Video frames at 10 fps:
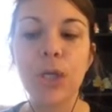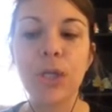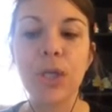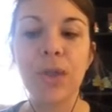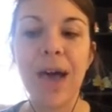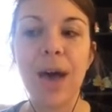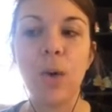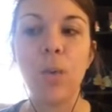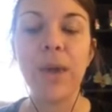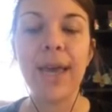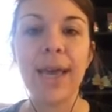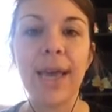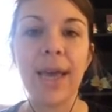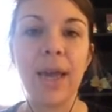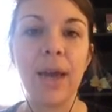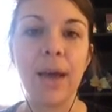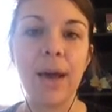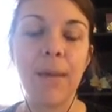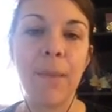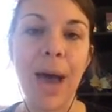so that we can
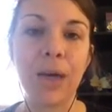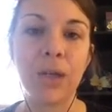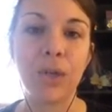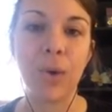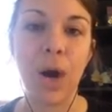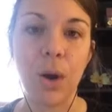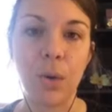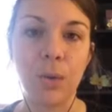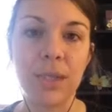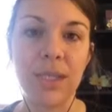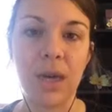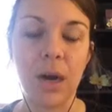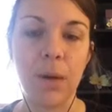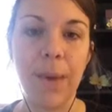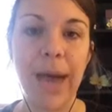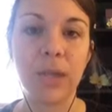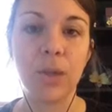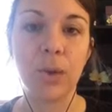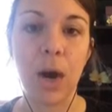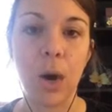come back to our own center, back
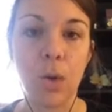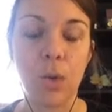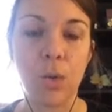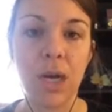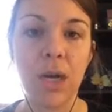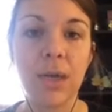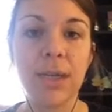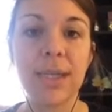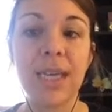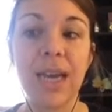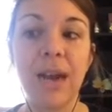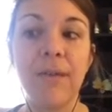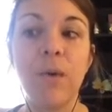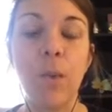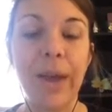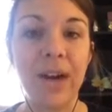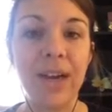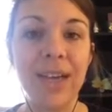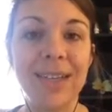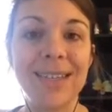to our own state of
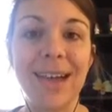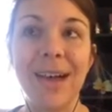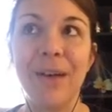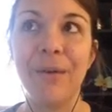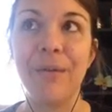awareness of,